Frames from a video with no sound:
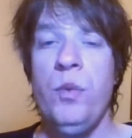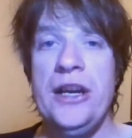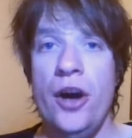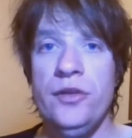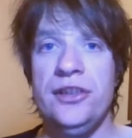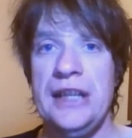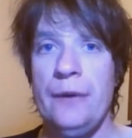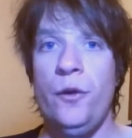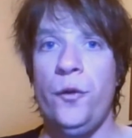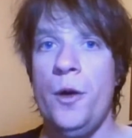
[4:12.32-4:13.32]
We don't
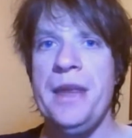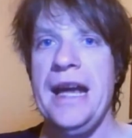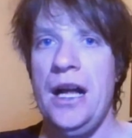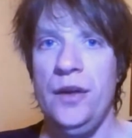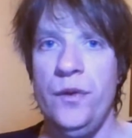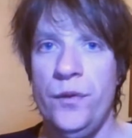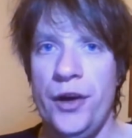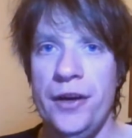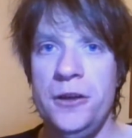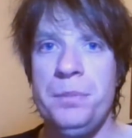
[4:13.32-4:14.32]
suffer from the Alvin
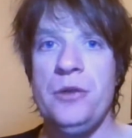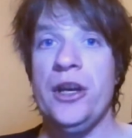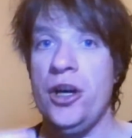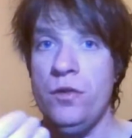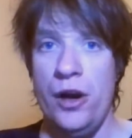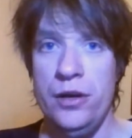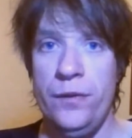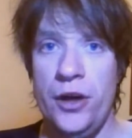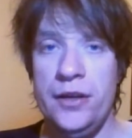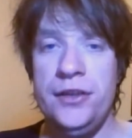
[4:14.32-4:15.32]
virus, but the
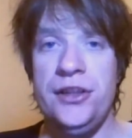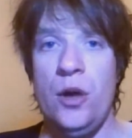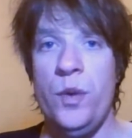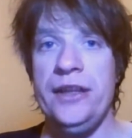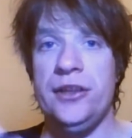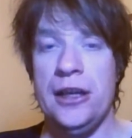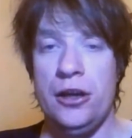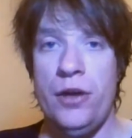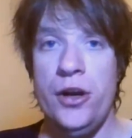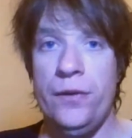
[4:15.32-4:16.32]
coronavirus. Once the
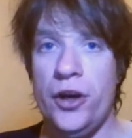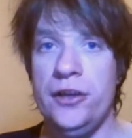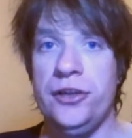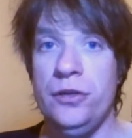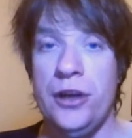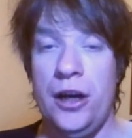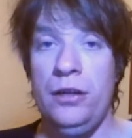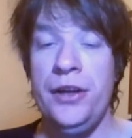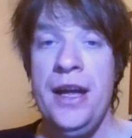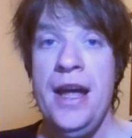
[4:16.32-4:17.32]
coronavirus took
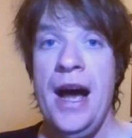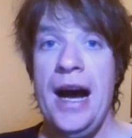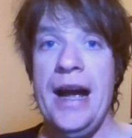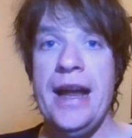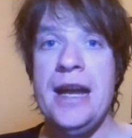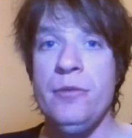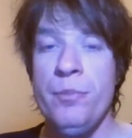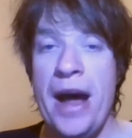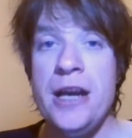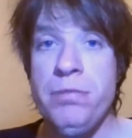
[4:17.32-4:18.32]
hold, it
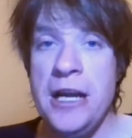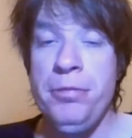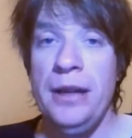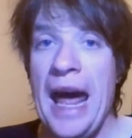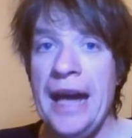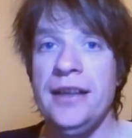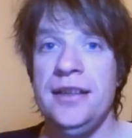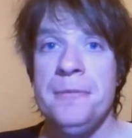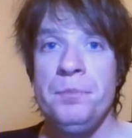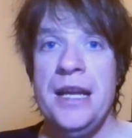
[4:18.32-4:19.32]
made people
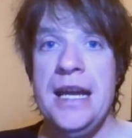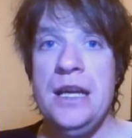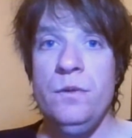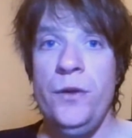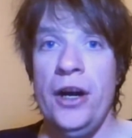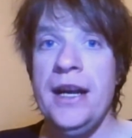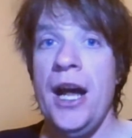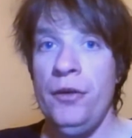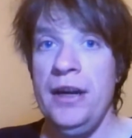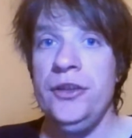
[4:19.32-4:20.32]
act in very
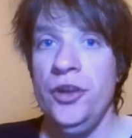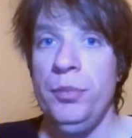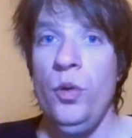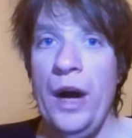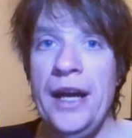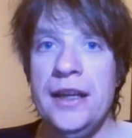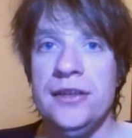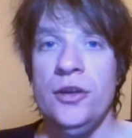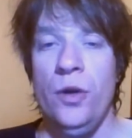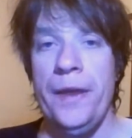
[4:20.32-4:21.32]
unreasonable
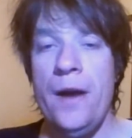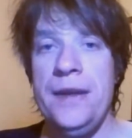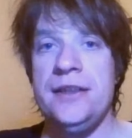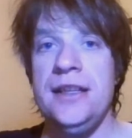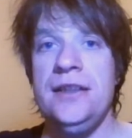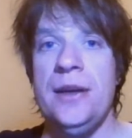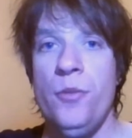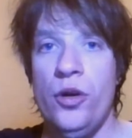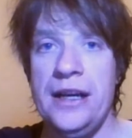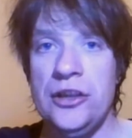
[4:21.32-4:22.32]
ways. And although this is a
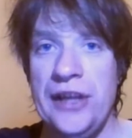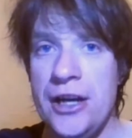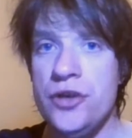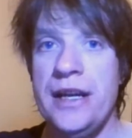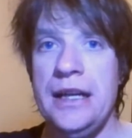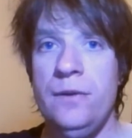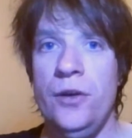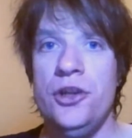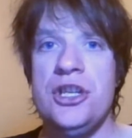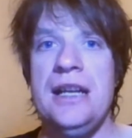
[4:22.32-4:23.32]
more exaggerated
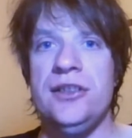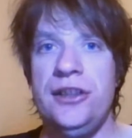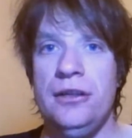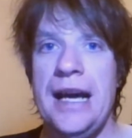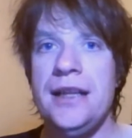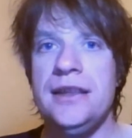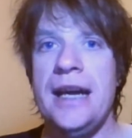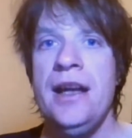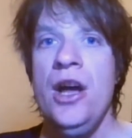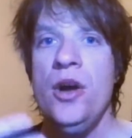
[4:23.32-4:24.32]
version, it still had
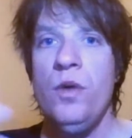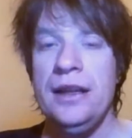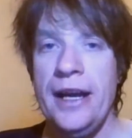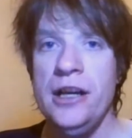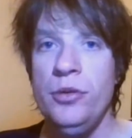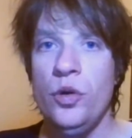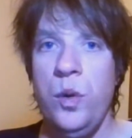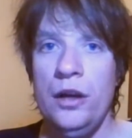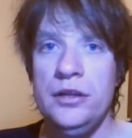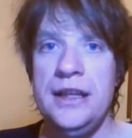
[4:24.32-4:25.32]
that relatable
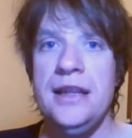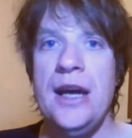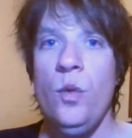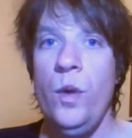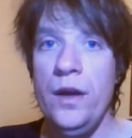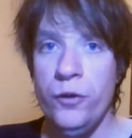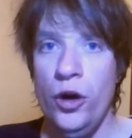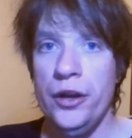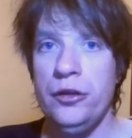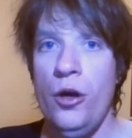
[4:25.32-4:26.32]
quality in that we've
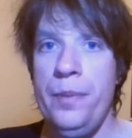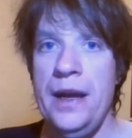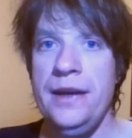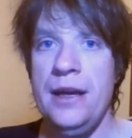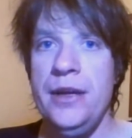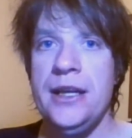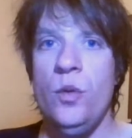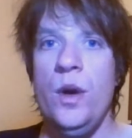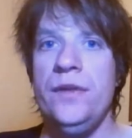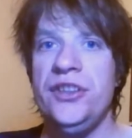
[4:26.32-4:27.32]
gone through a pandemic
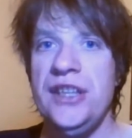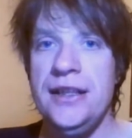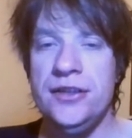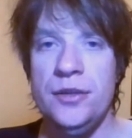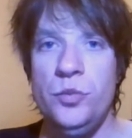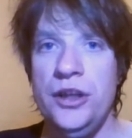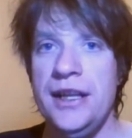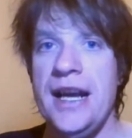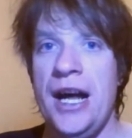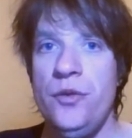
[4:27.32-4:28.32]
and we've seen some
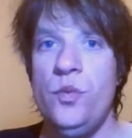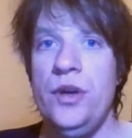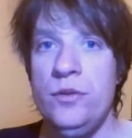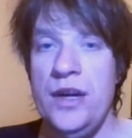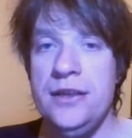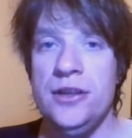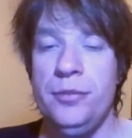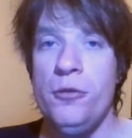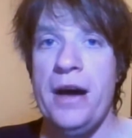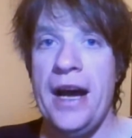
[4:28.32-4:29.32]
really
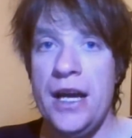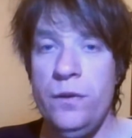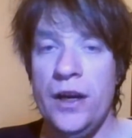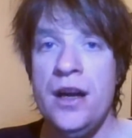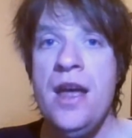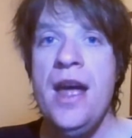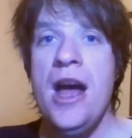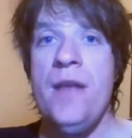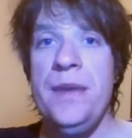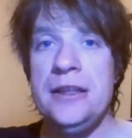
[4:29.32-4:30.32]
unreasonable behaviour.
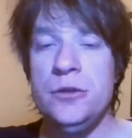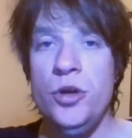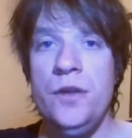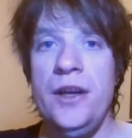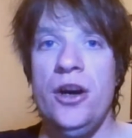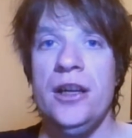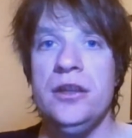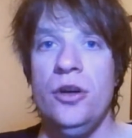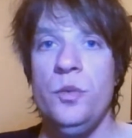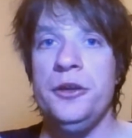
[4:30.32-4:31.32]
And this movie, I
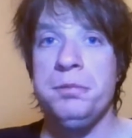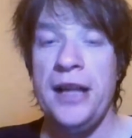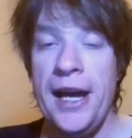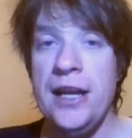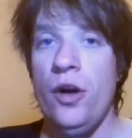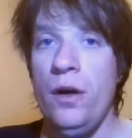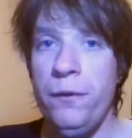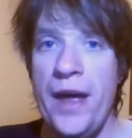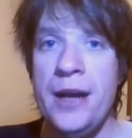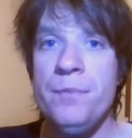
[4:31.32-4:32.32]
thought, was playing
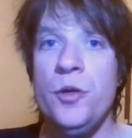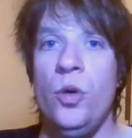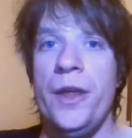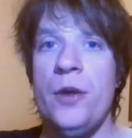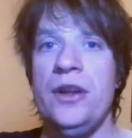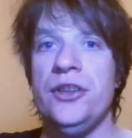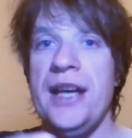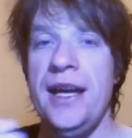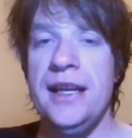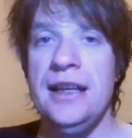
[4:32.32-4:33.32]
off that, although it was
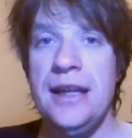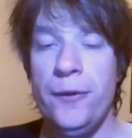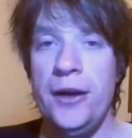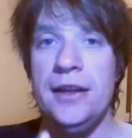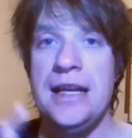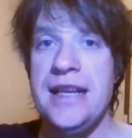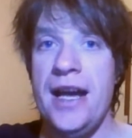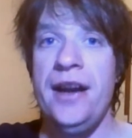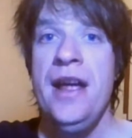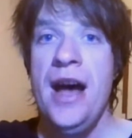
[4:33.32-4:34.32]
taking definitely
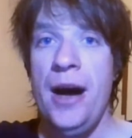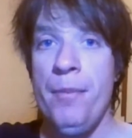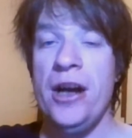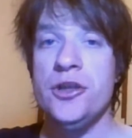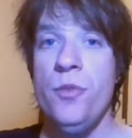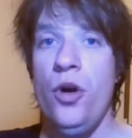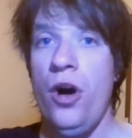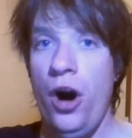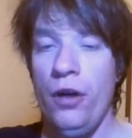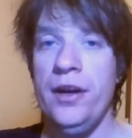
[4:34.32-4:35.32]
down a much more
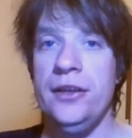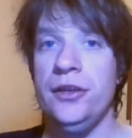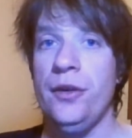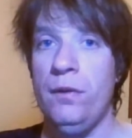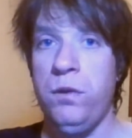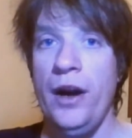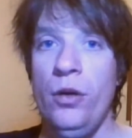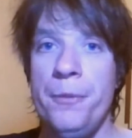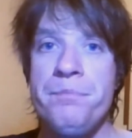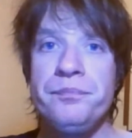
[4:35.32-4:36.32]
horror sort of
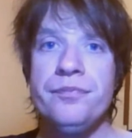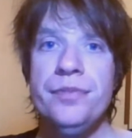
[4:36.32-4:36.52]
realm.